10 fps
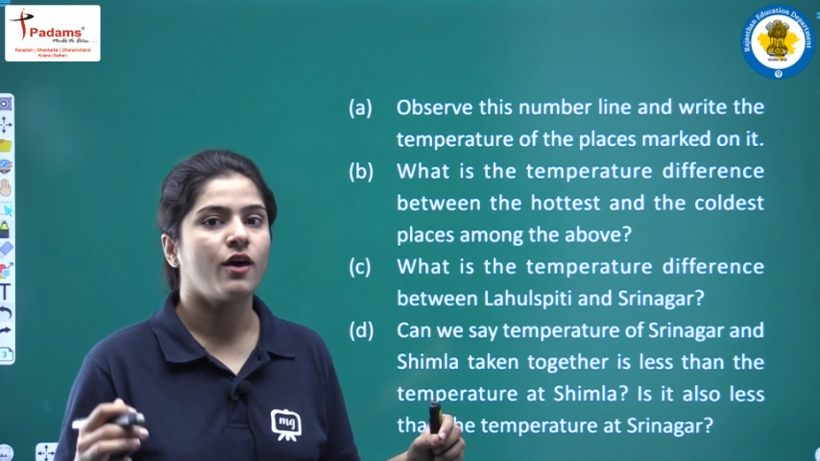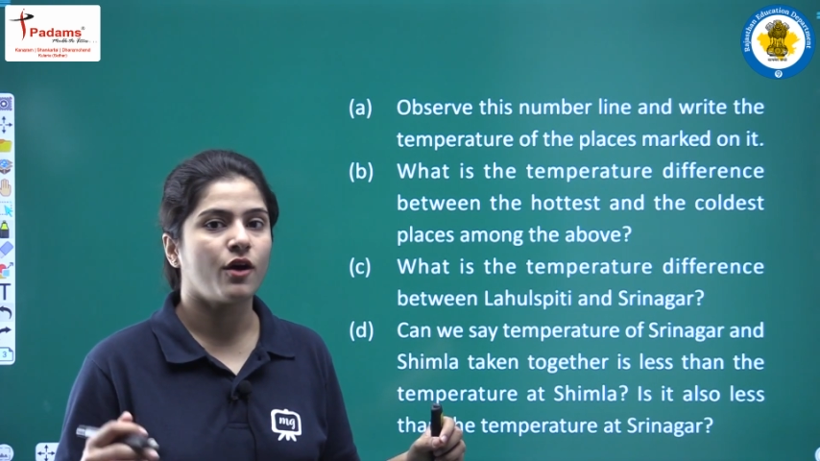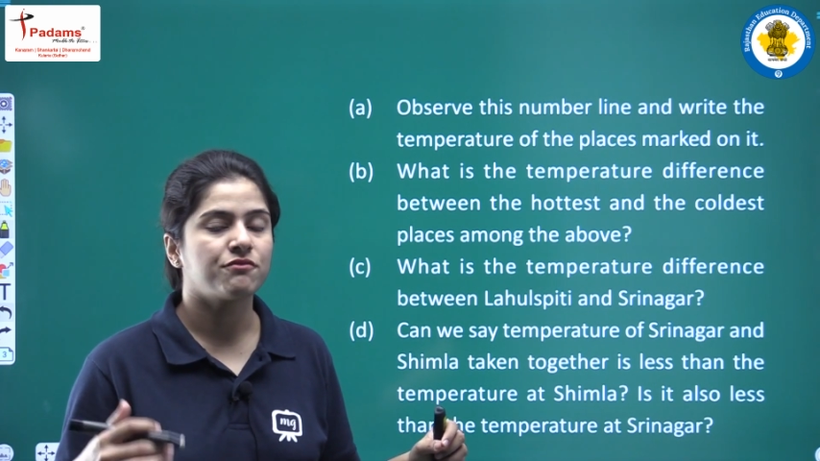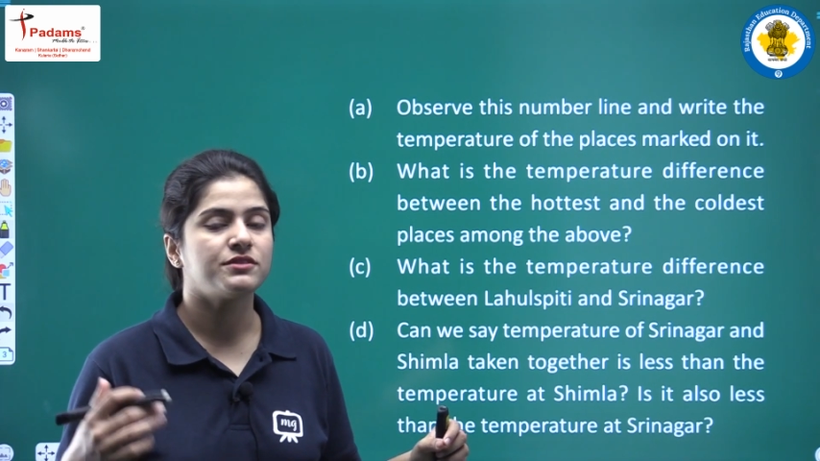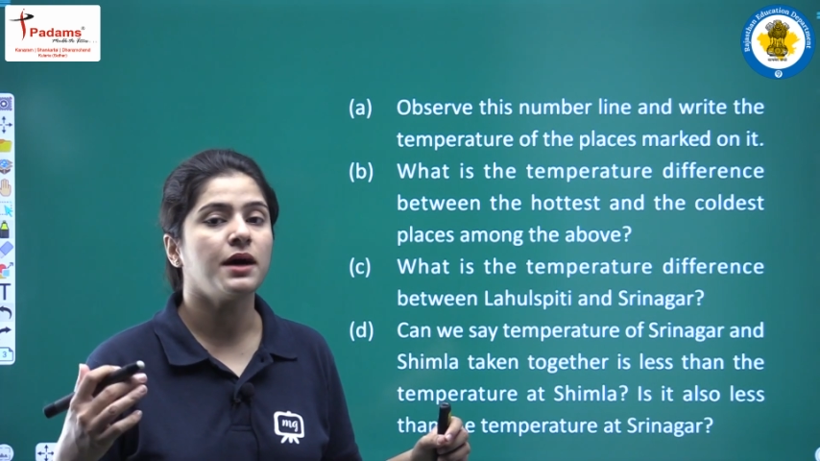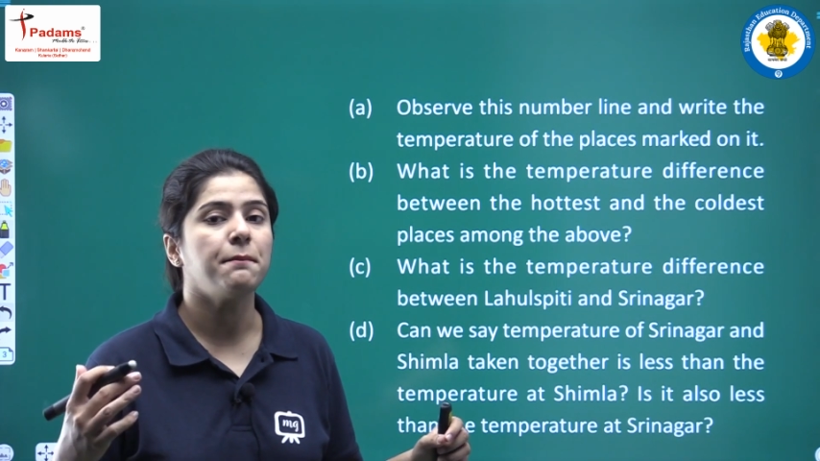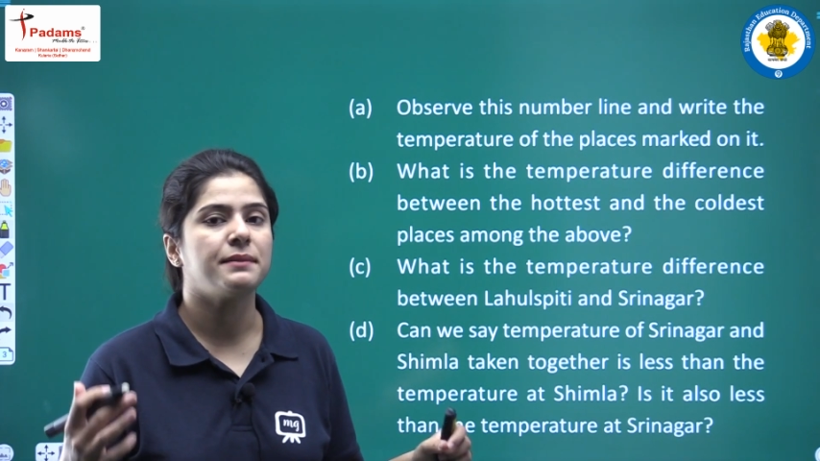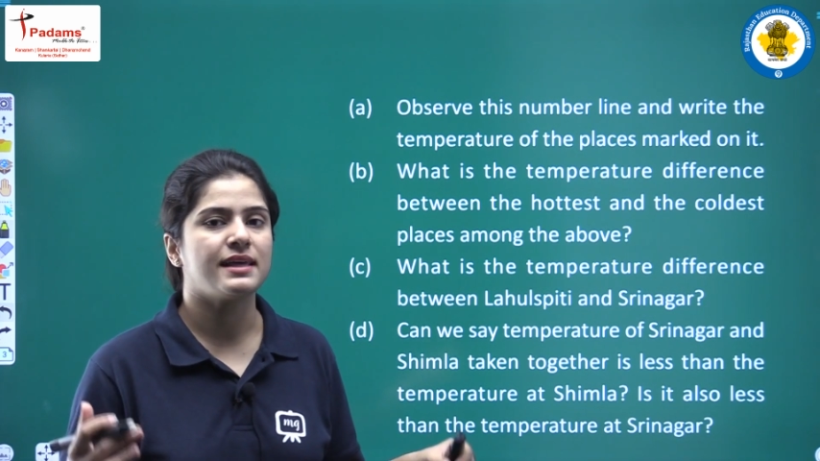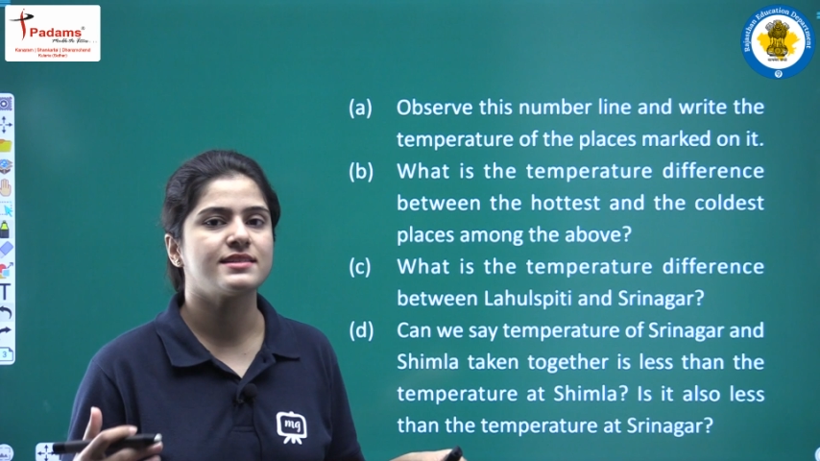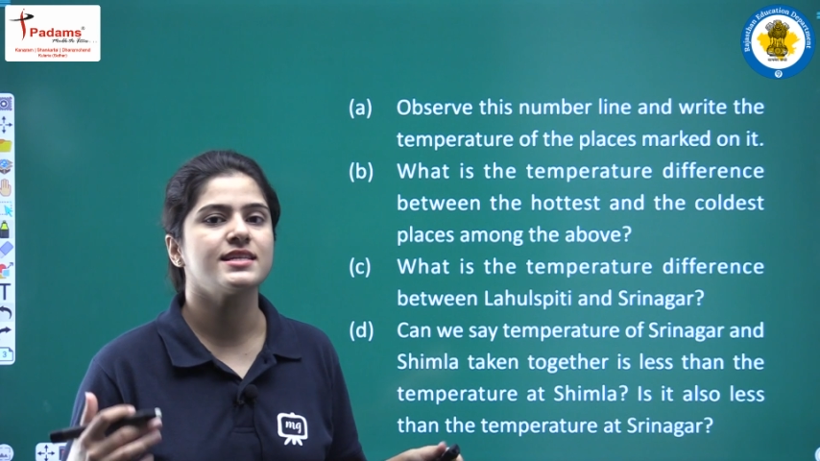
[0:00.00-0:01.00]
of the
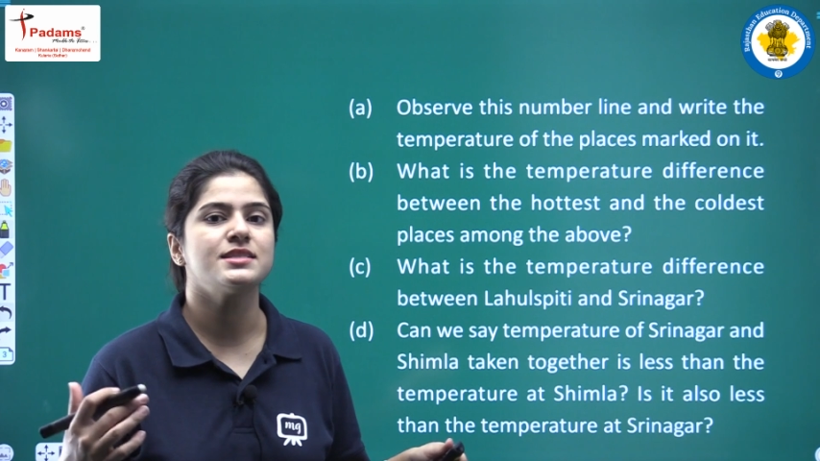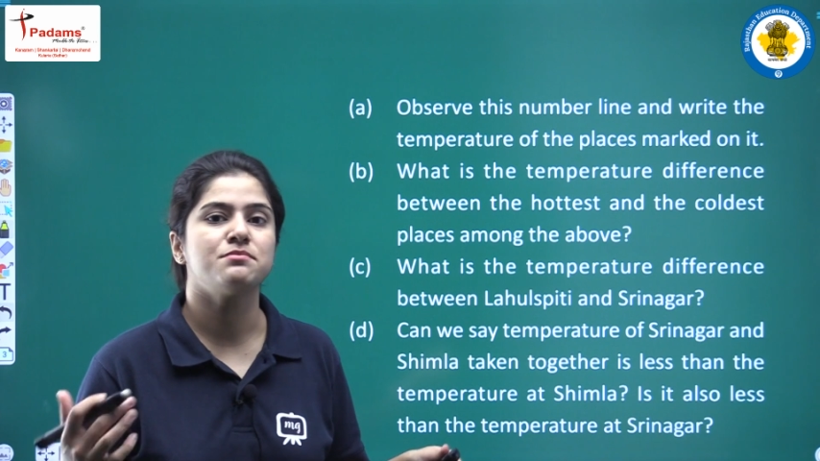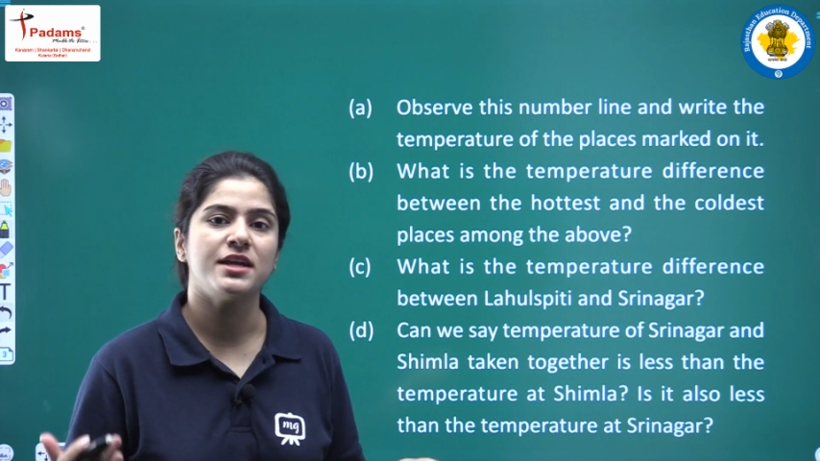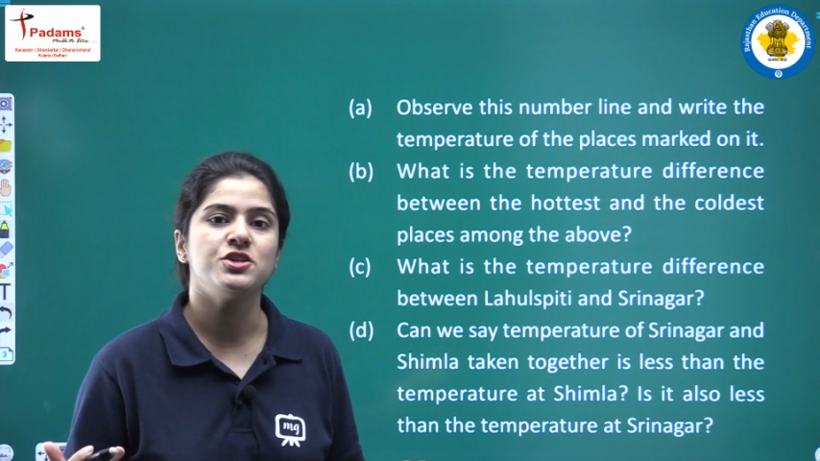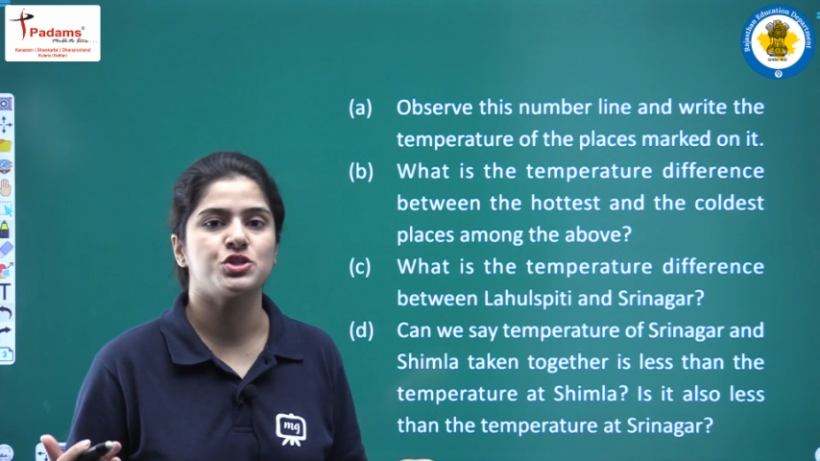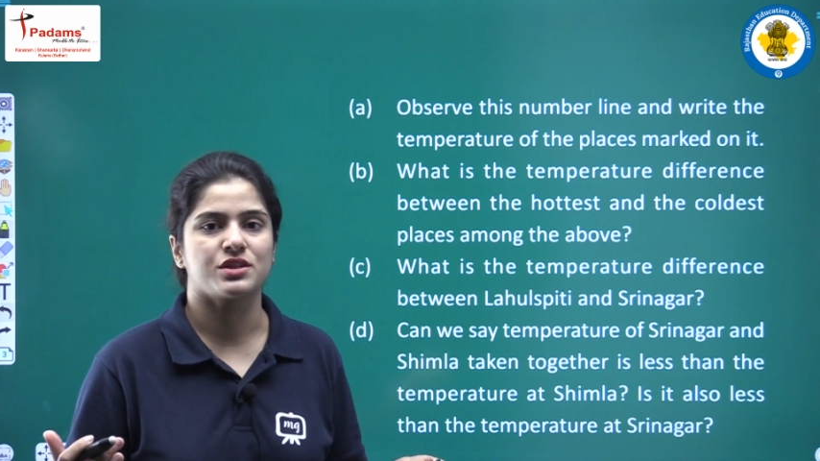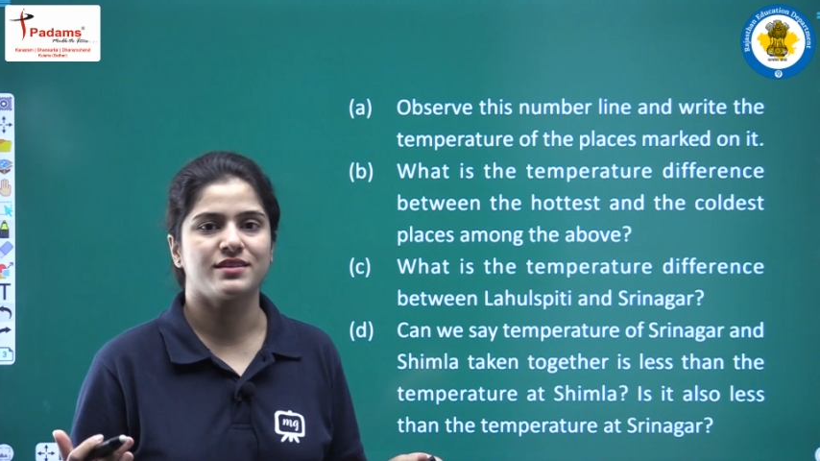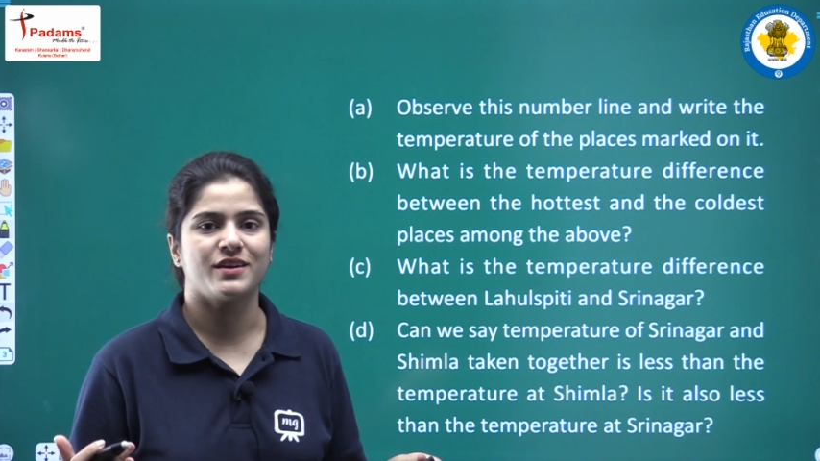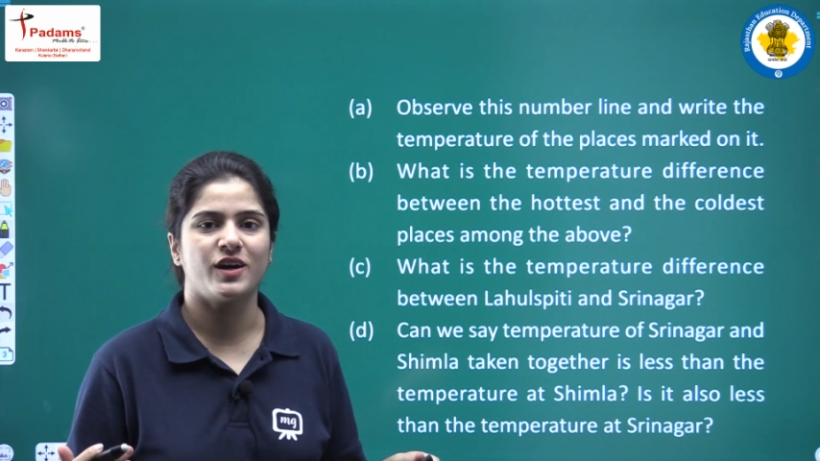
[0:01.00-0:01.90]
places mentioned.